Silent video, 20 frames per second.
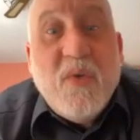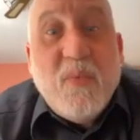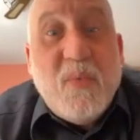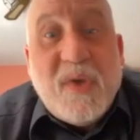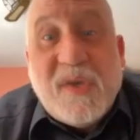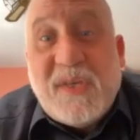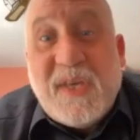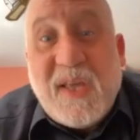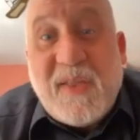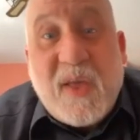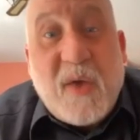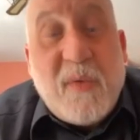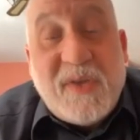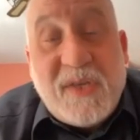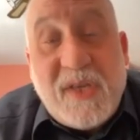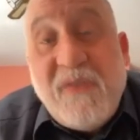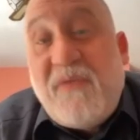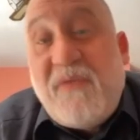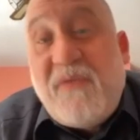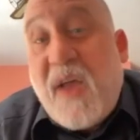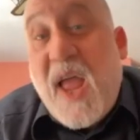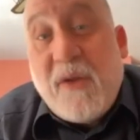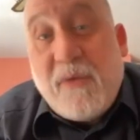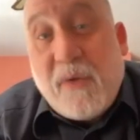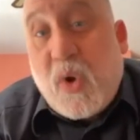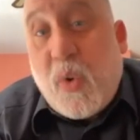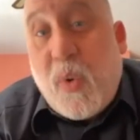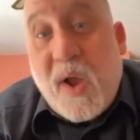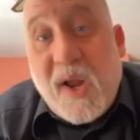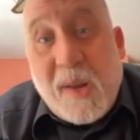we see that. We see
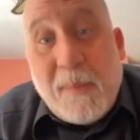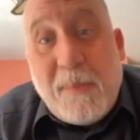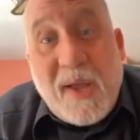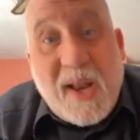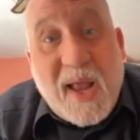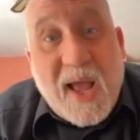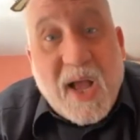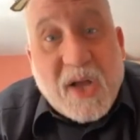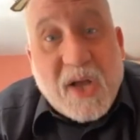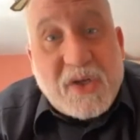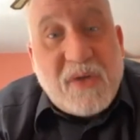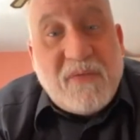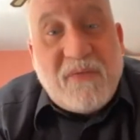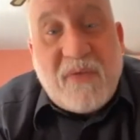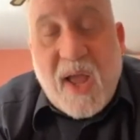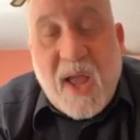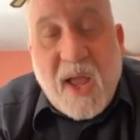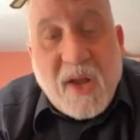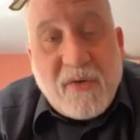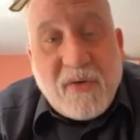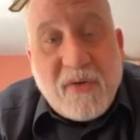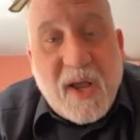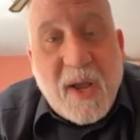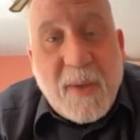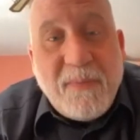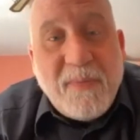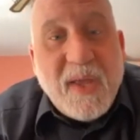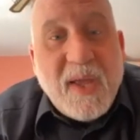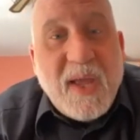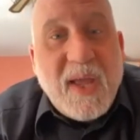Viagra quite a bit, actually. Viagra
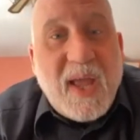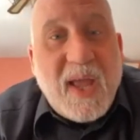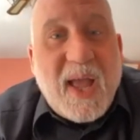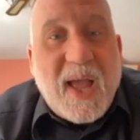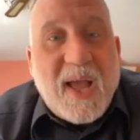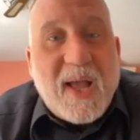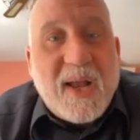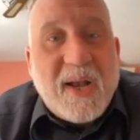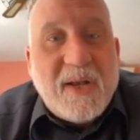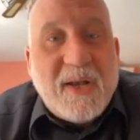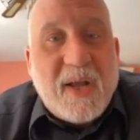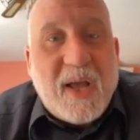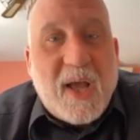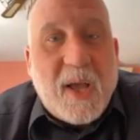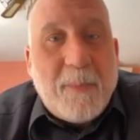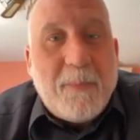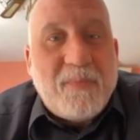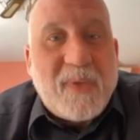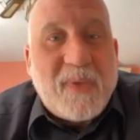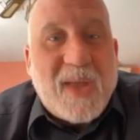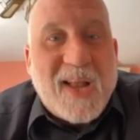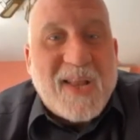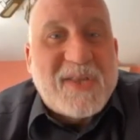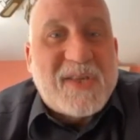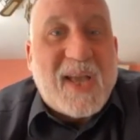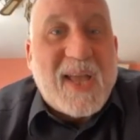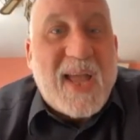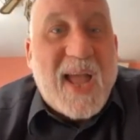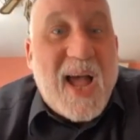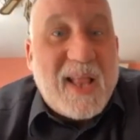and
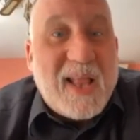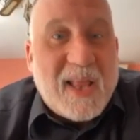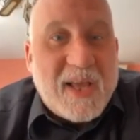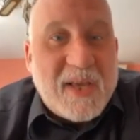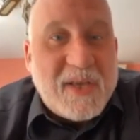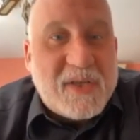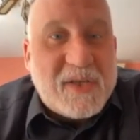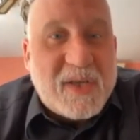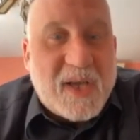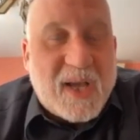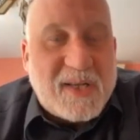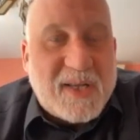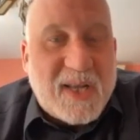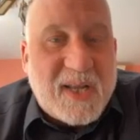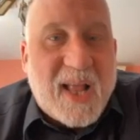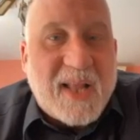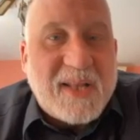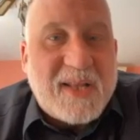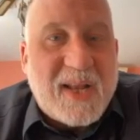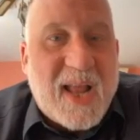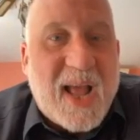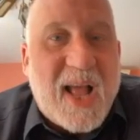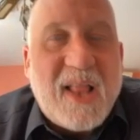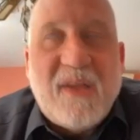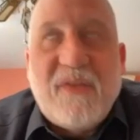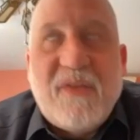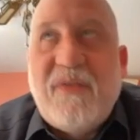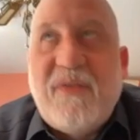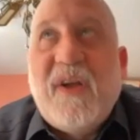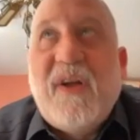Cialis,
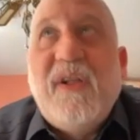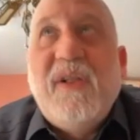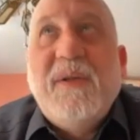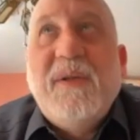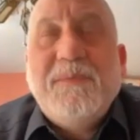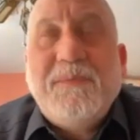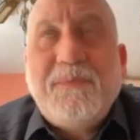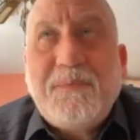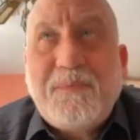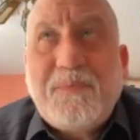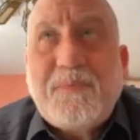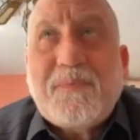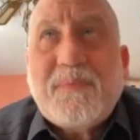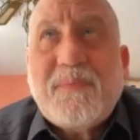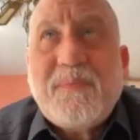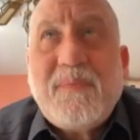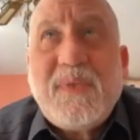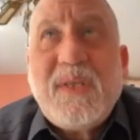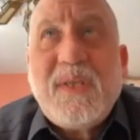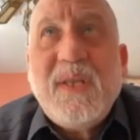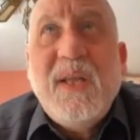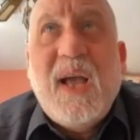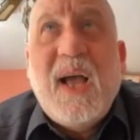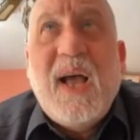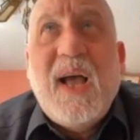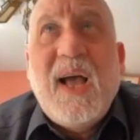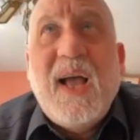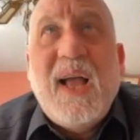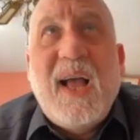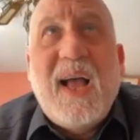Tadalafil,
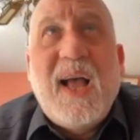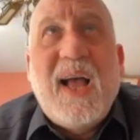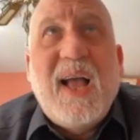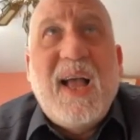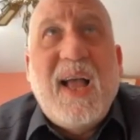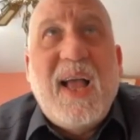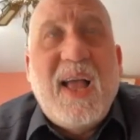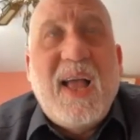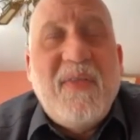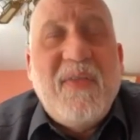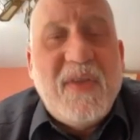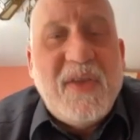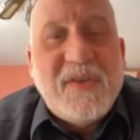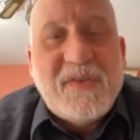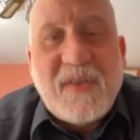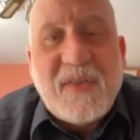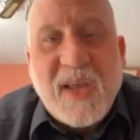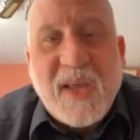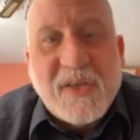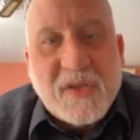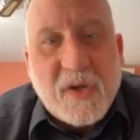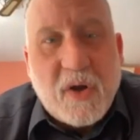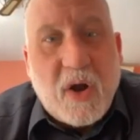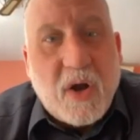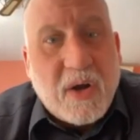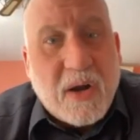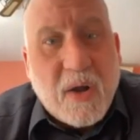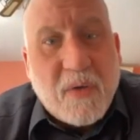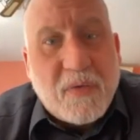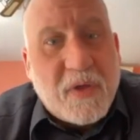and these things are
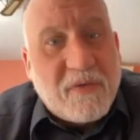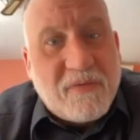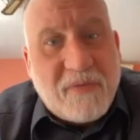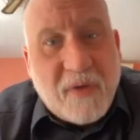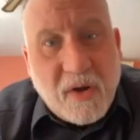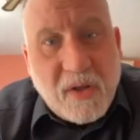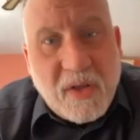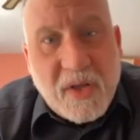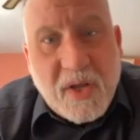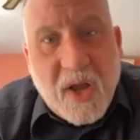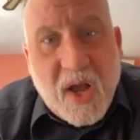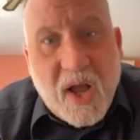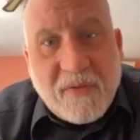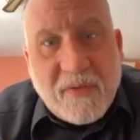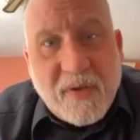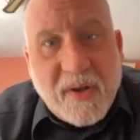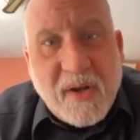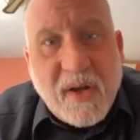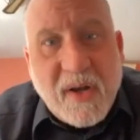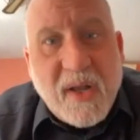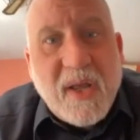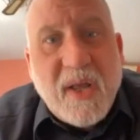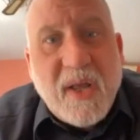out there fairly often,